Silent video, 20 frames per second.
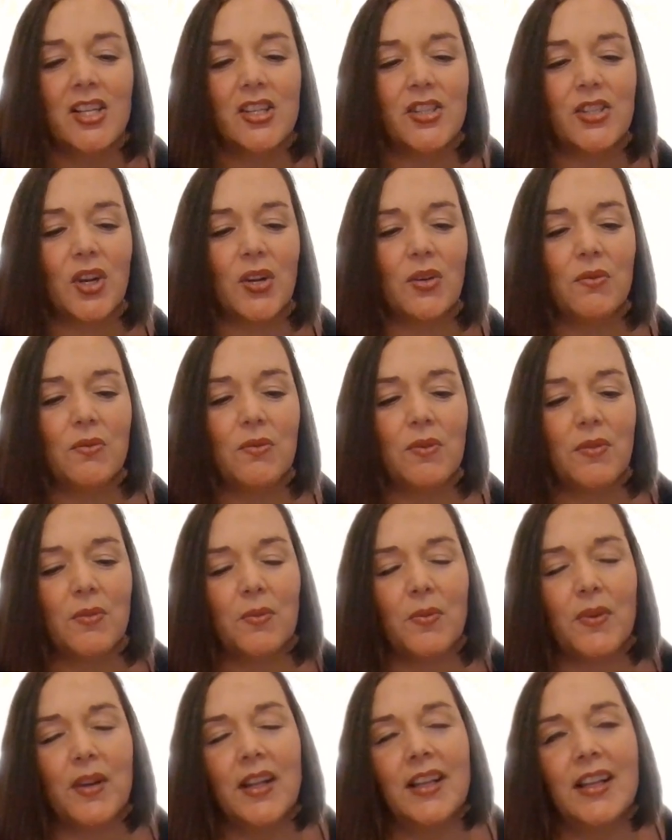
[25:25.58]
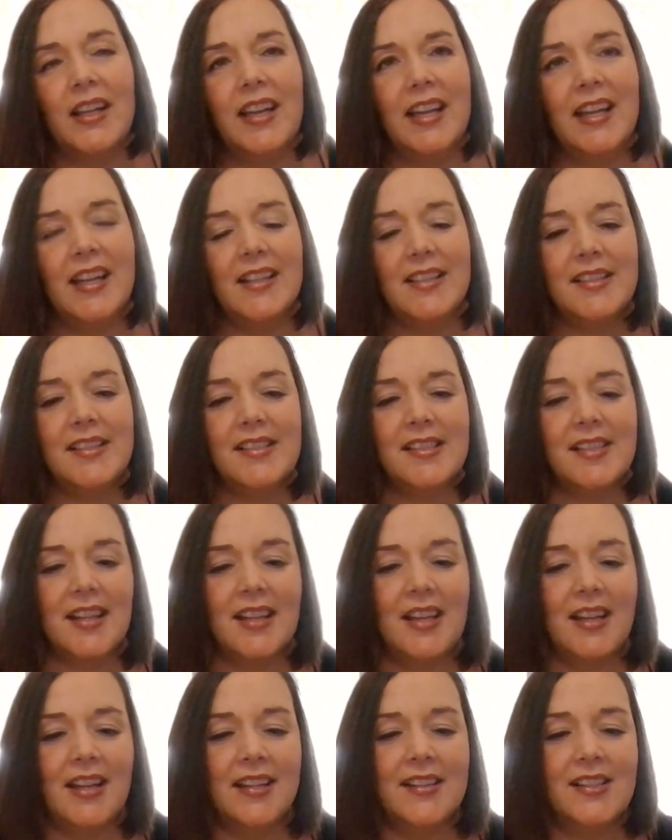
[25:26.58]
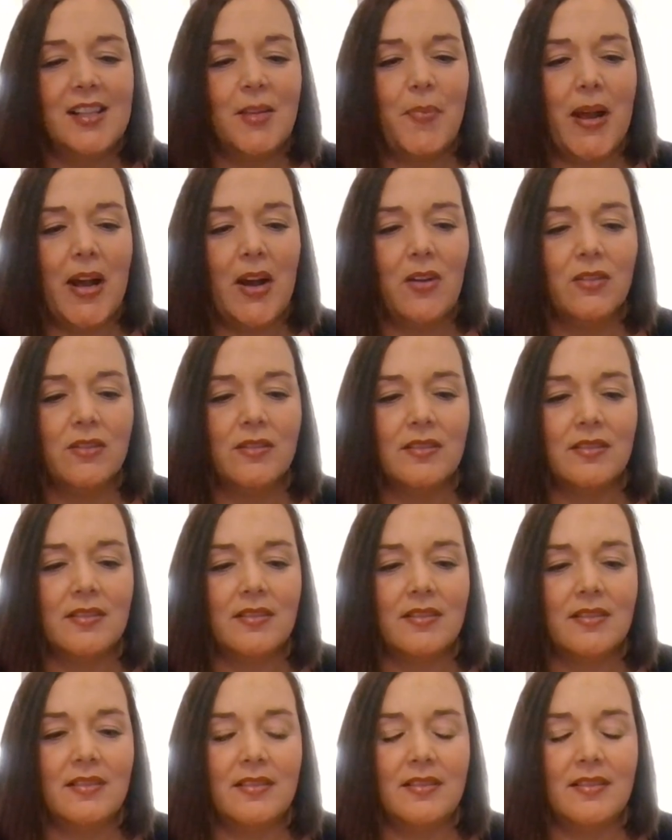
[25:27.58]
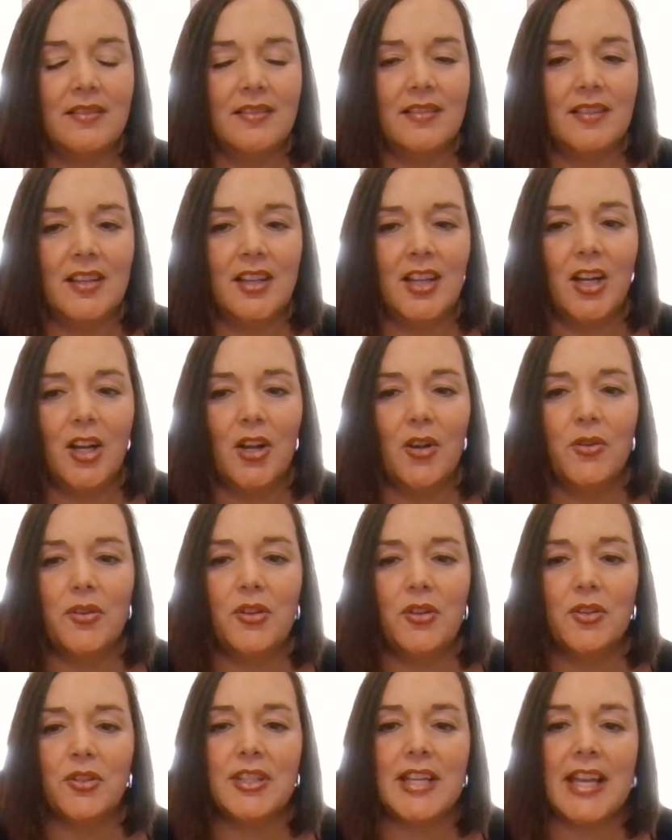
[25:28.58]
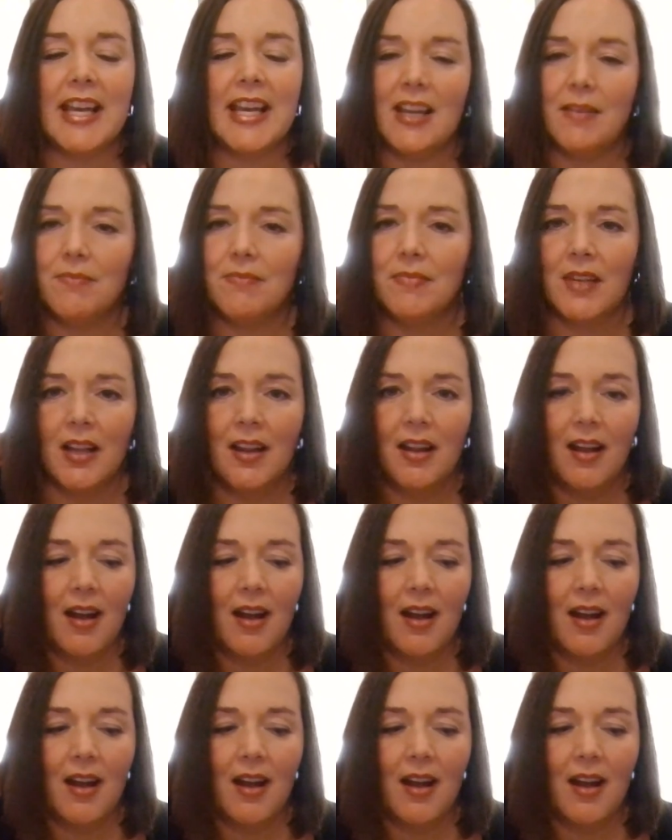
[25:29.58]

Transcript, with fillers: So really, it's it's about you know your team.